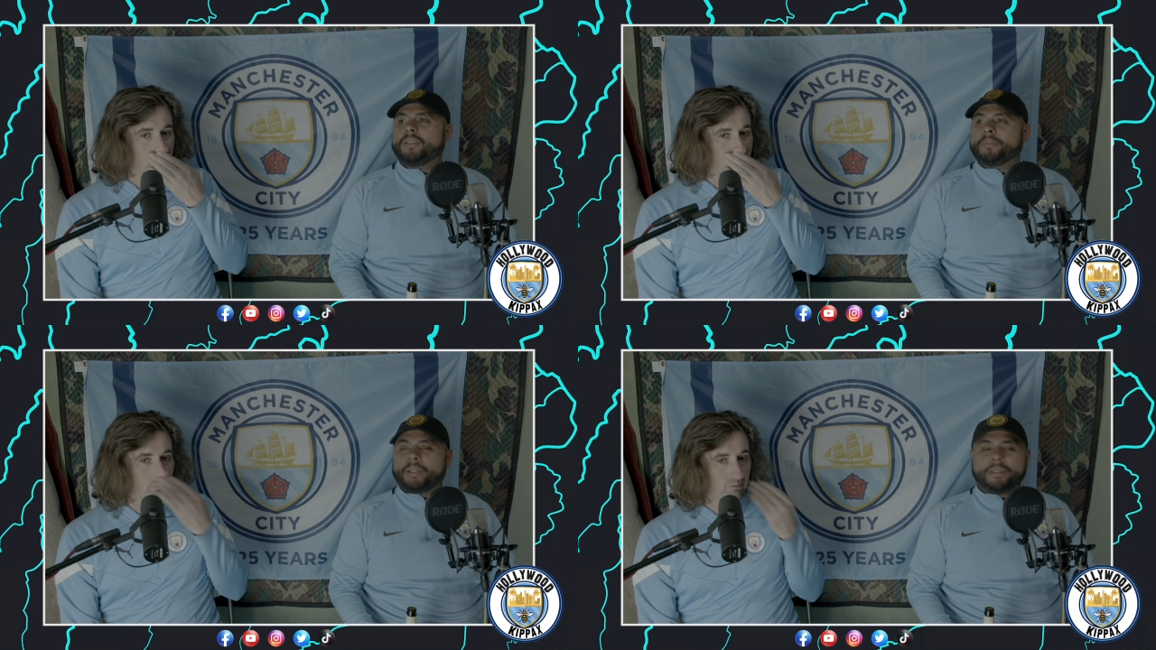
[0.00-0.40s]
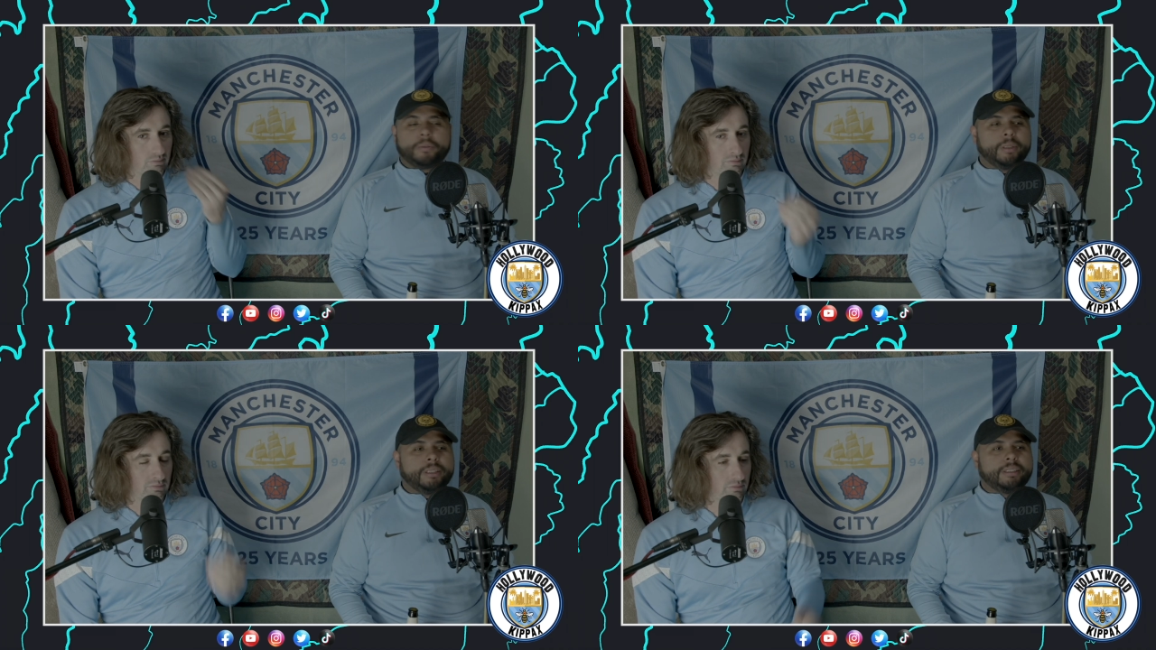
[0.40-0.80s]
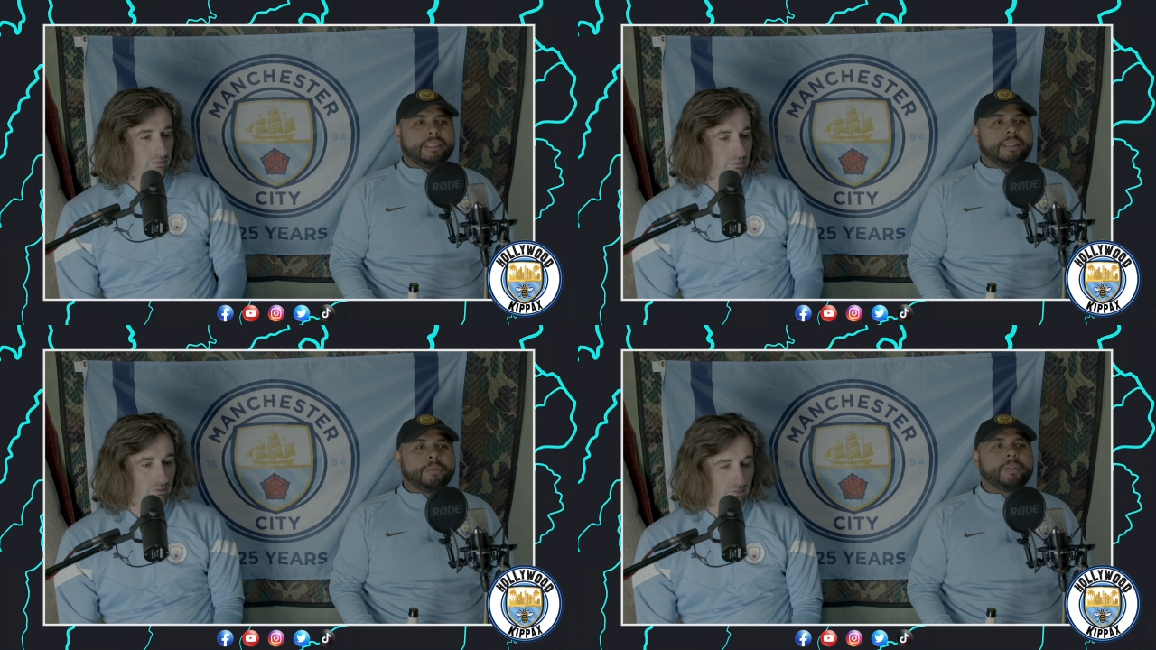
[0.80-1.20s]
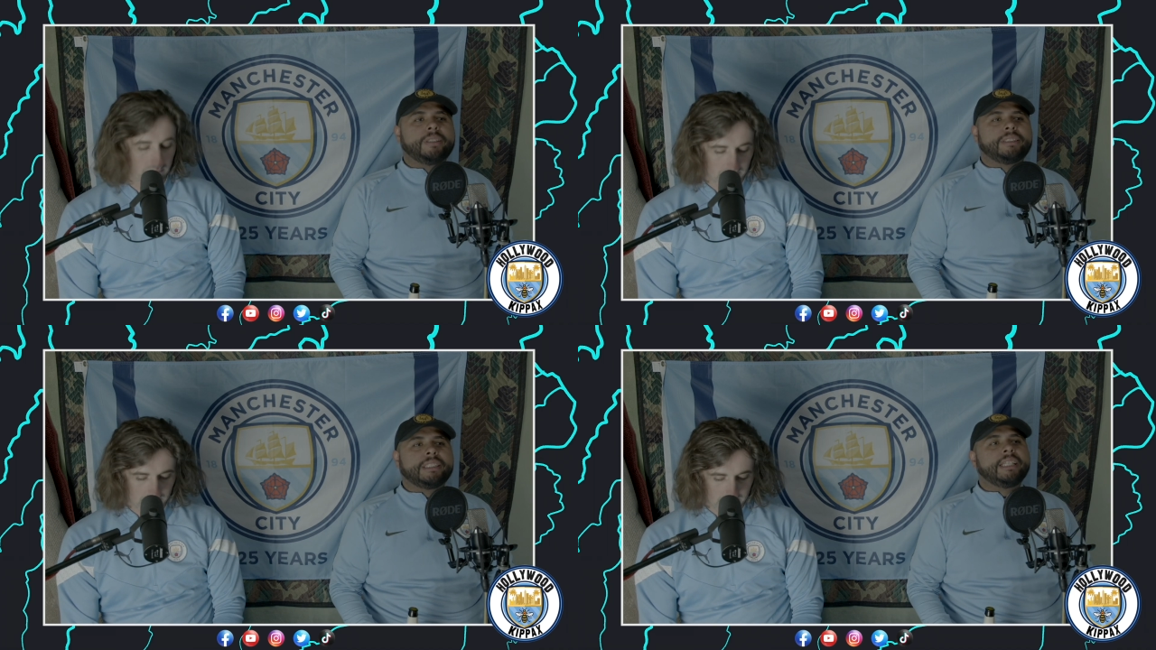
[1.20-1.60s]
Speaker 1: and by the way, today was
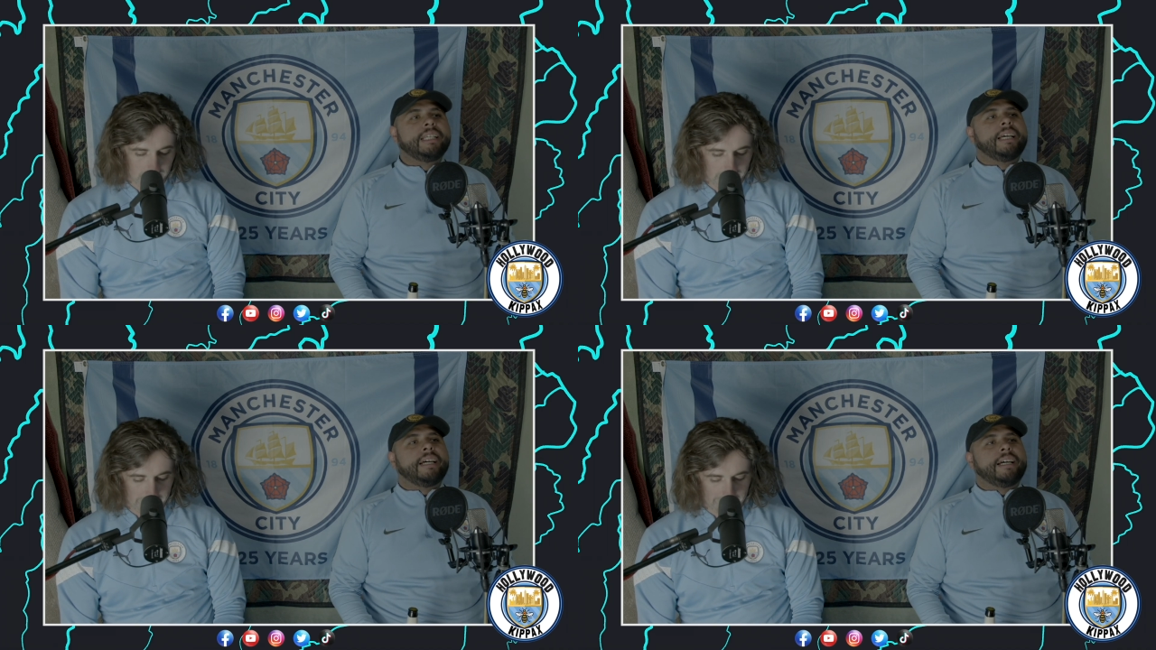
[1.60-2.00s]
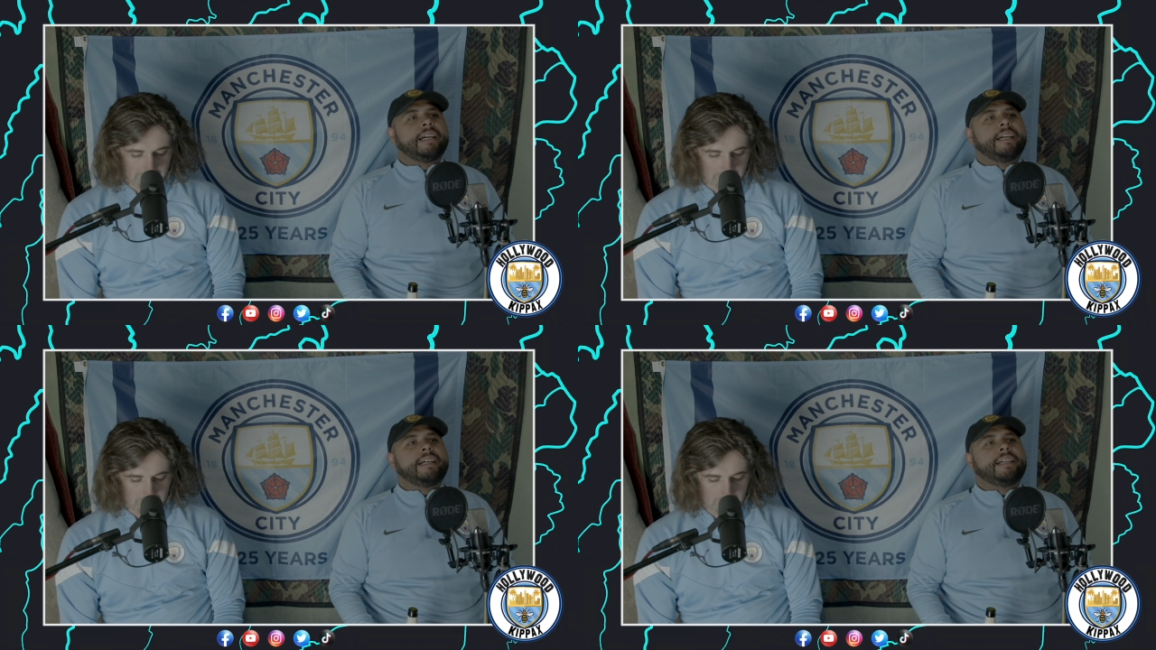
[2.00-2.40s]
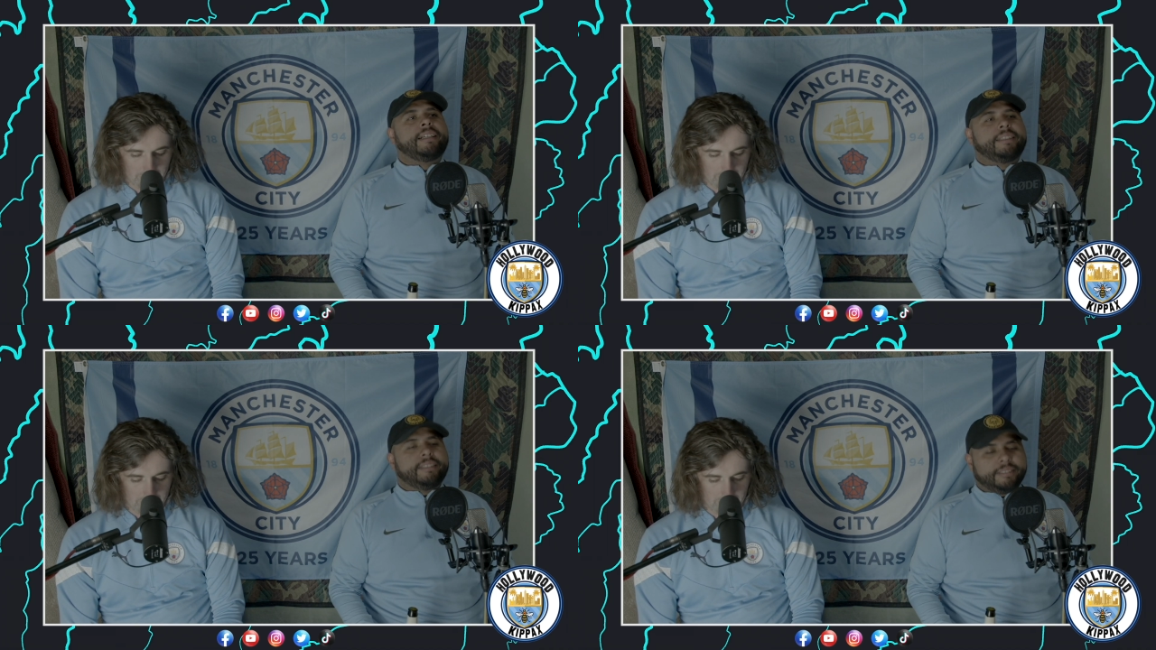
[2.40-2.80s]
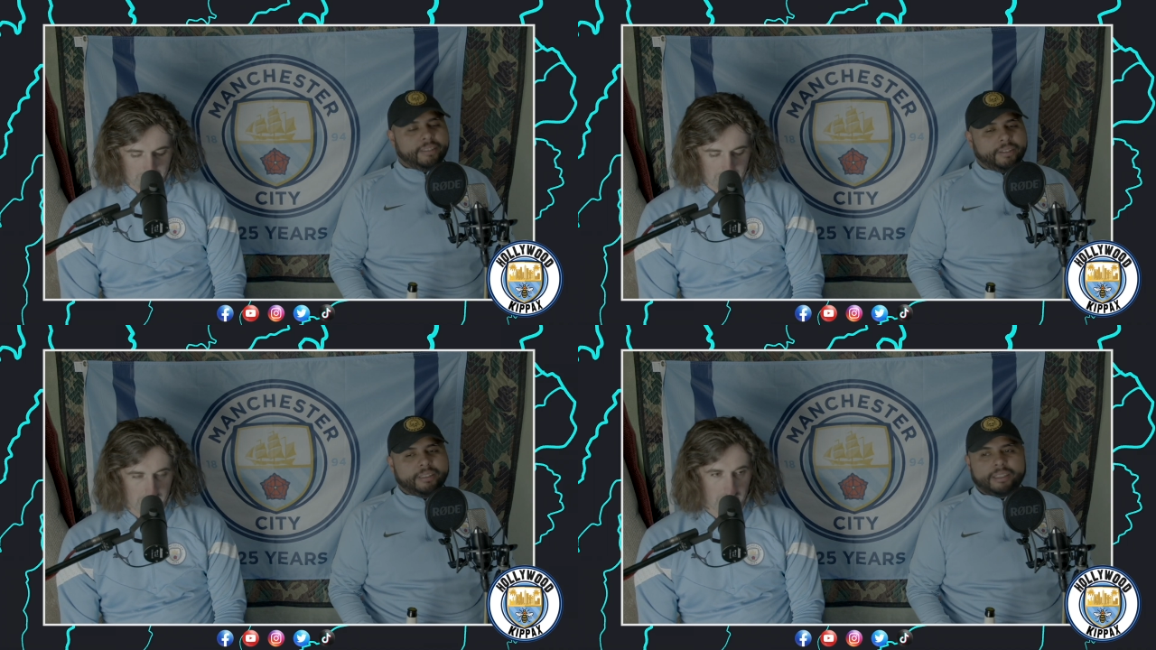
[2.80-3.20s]
uh,
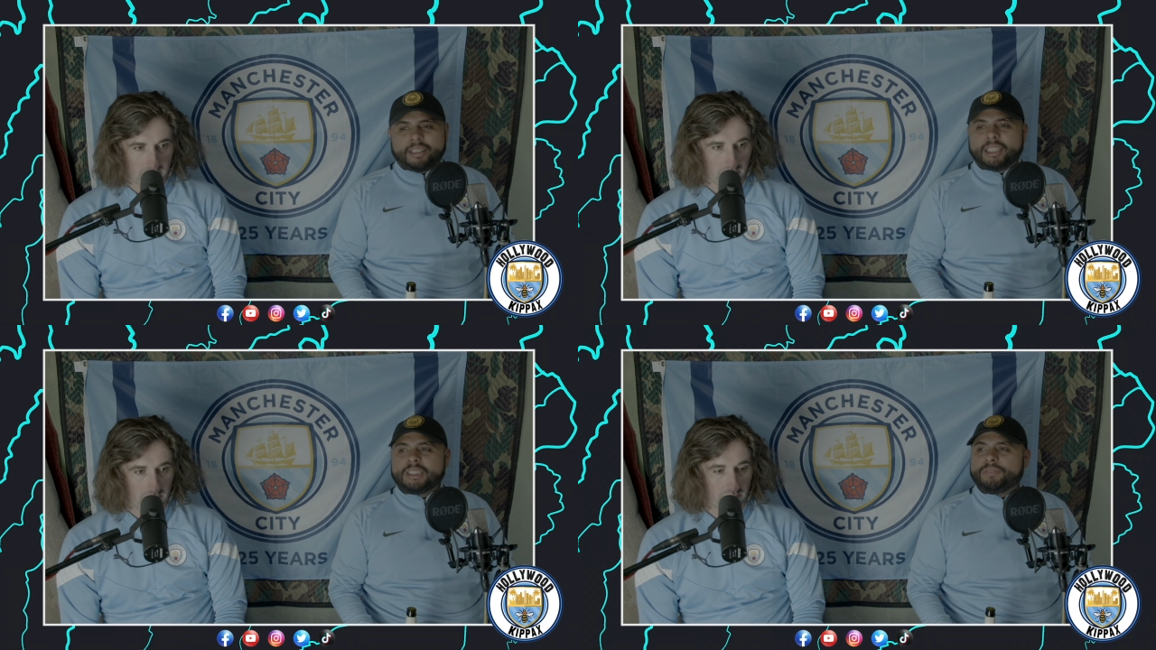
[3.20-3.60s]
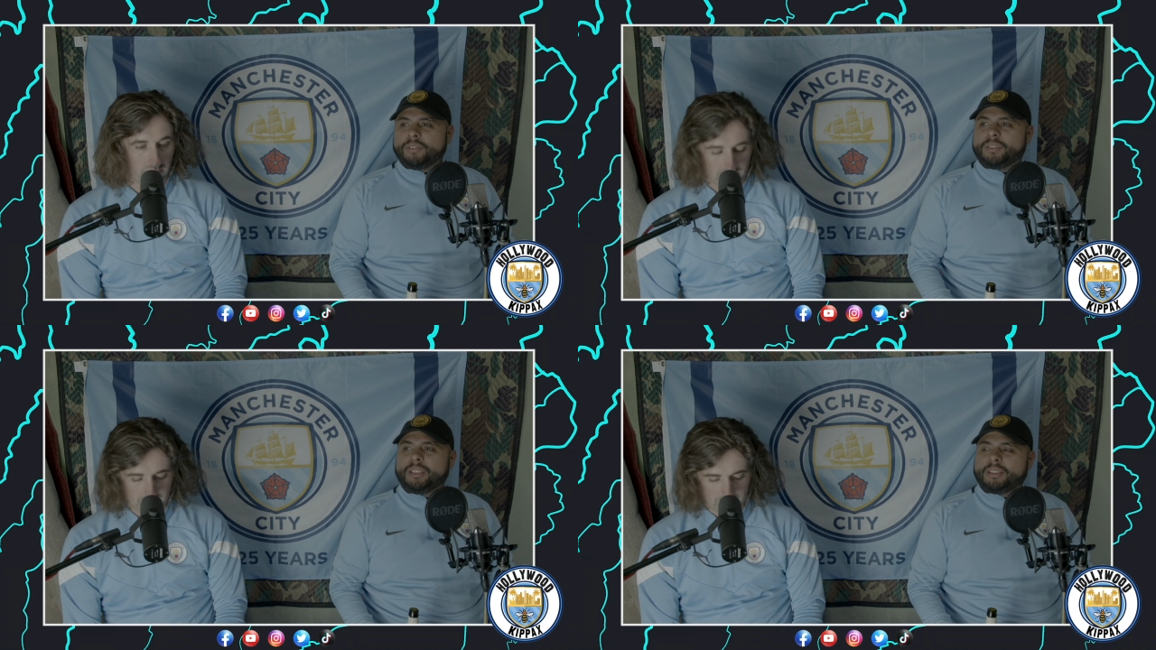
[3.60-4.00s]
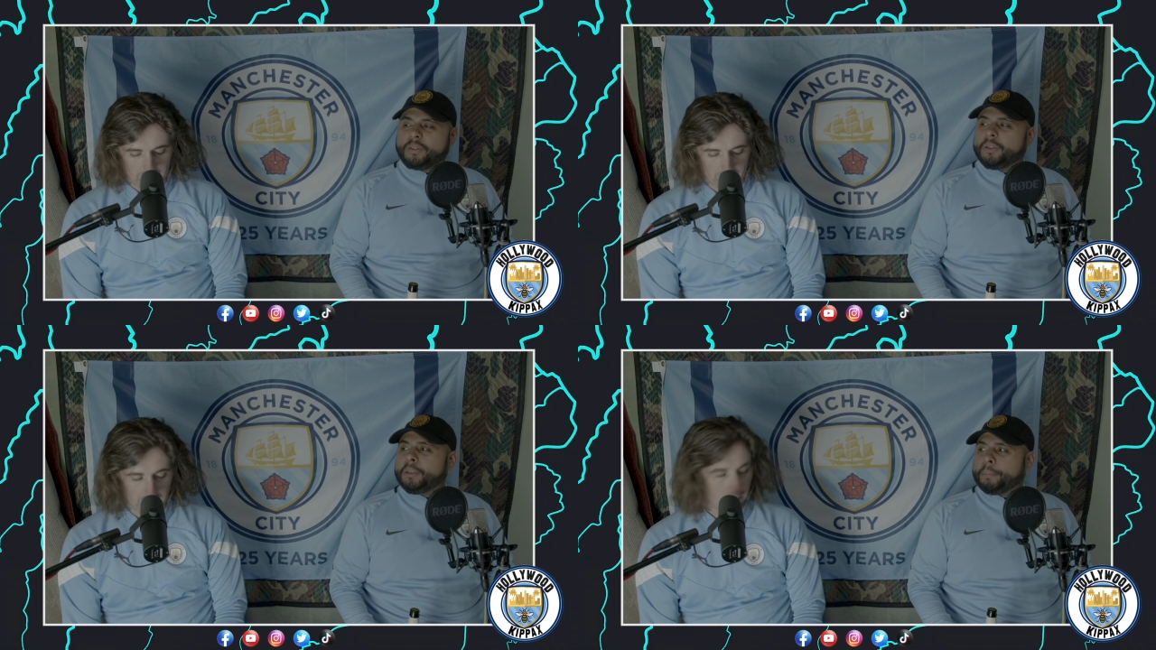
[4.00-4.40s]
Erling Haaland's 50th goal in the